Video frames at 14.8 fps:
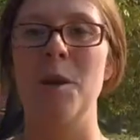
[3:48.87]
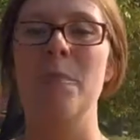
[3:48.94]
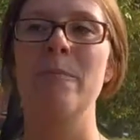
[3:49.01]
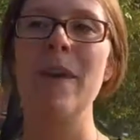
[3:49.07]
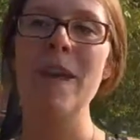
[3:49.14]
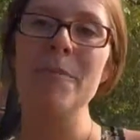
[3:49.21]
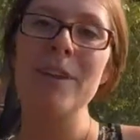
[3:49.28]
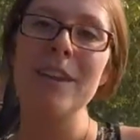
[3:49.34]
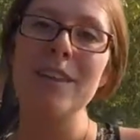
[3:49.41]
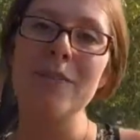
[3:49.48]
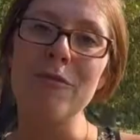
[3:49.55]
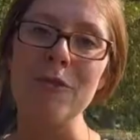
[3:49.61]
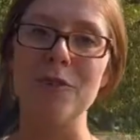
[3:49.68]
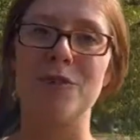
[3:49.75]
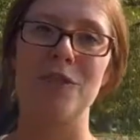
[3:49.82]
Maybe in the
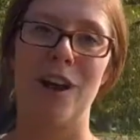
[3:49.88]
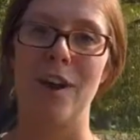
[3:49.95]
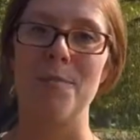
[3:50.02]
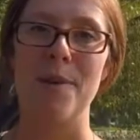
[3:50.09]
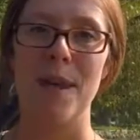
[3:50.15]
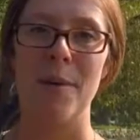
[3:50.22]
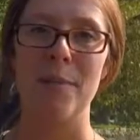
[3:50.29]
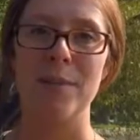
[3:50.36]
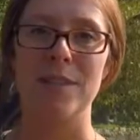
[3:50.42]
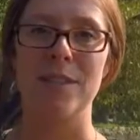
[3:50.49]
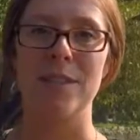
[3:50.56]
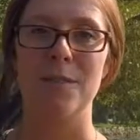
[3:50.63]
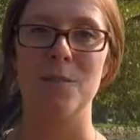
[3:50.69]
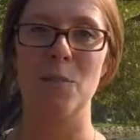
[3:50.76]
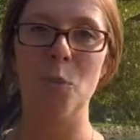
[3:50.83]
future I'd be able
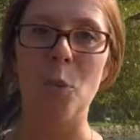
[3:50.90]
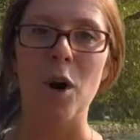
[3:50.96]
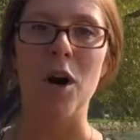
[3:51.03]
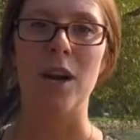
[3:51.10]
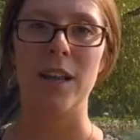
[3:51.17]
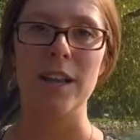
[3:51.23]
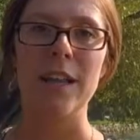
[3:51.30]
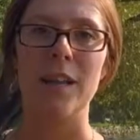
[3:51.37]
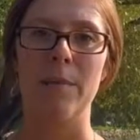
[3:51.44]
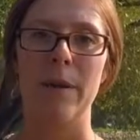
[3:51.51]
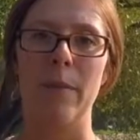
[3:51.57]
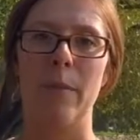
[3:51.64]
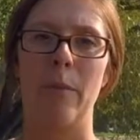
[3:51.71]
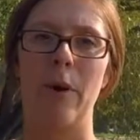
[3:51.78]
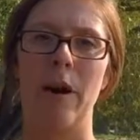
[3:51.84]
to work a little
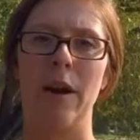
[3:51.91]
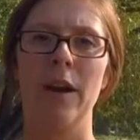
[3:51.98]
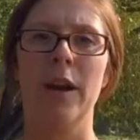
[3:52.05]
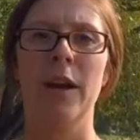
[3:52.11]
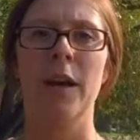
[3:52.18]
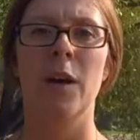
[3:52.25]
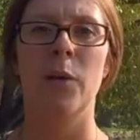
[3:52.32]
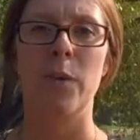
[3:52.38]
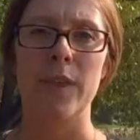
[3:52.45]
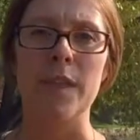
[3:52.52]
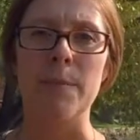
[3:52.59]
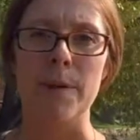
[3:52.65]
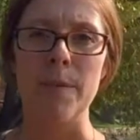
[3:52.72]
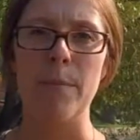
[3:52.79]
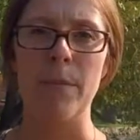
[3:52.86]
bit more with
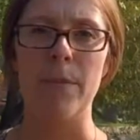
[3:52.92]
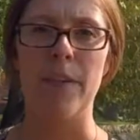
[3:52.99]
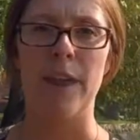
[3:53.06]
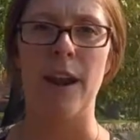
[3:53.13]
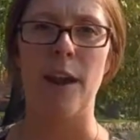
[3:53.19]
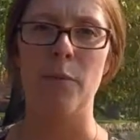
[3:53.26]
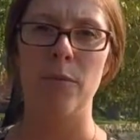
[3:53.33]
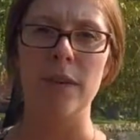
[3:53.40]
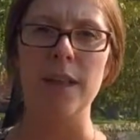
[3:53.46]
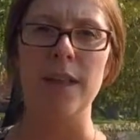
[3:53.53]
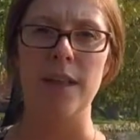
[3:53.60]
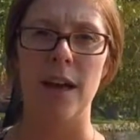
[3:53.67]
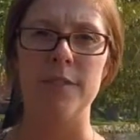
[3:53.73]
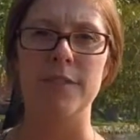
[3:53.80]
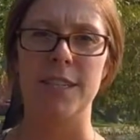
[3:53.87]
the people that I really
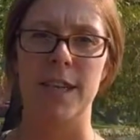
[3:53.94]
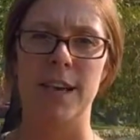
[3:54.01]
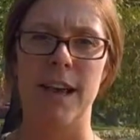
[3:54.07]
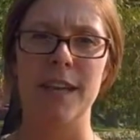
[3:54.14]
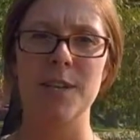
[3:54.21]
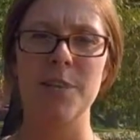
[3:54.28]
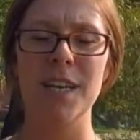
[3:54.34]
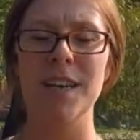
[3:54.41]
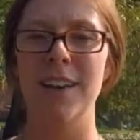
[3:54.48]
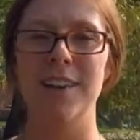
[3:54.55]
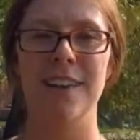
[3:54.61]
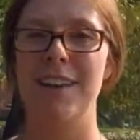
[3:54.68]
love to connect with.